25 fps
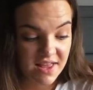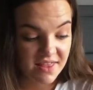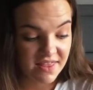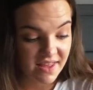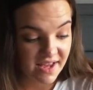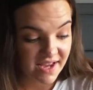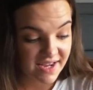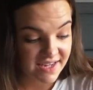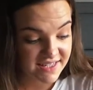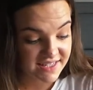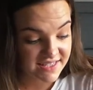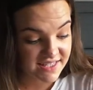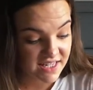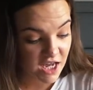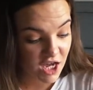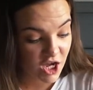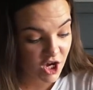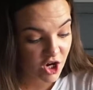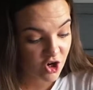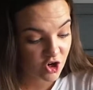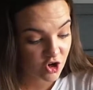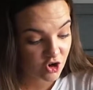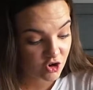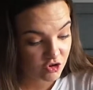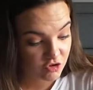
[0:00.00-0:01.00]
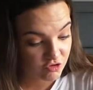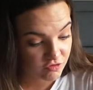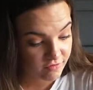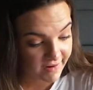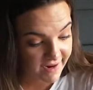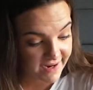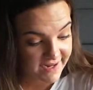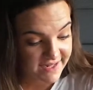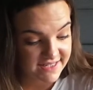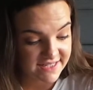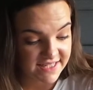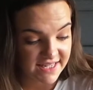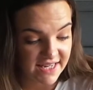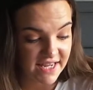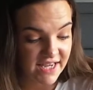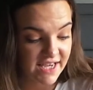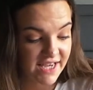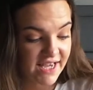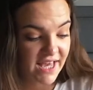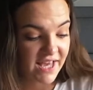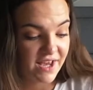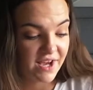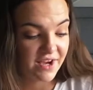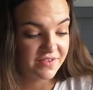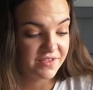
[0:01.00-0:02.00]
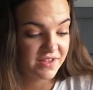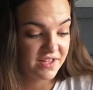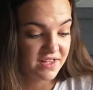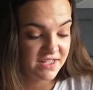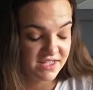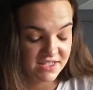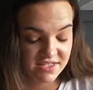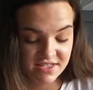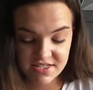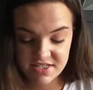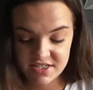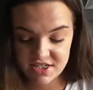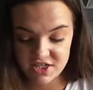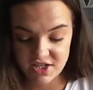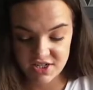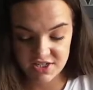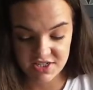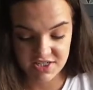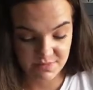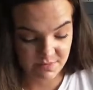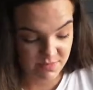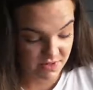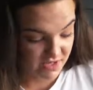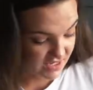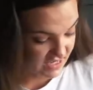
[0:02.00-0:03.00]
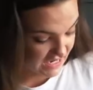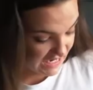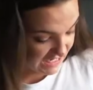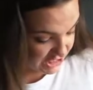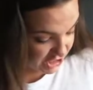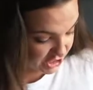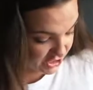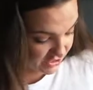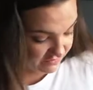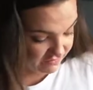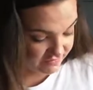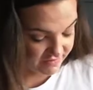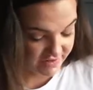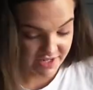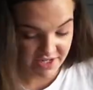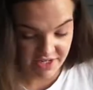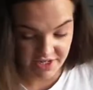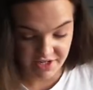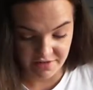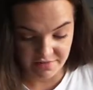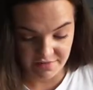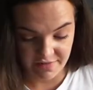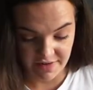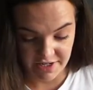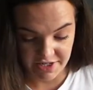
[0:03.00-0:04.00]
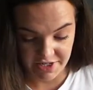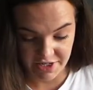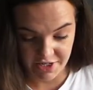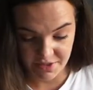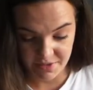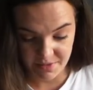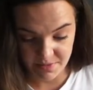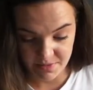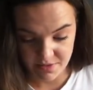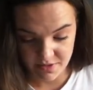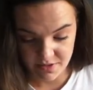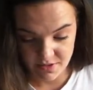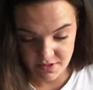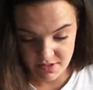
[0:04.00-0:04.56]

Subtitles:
That is crazy. Okay, I think this is starting to be actually really good value.